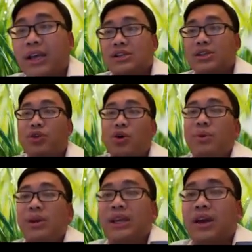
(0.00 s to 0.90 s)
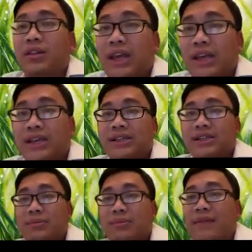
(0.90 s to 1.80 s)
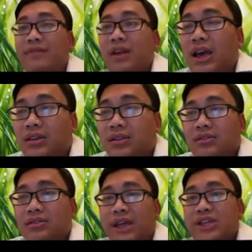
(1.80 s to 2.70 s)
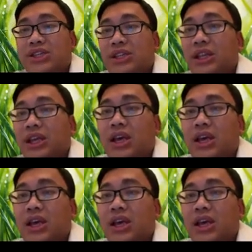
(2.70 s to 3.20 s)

So normally on the SAT math section,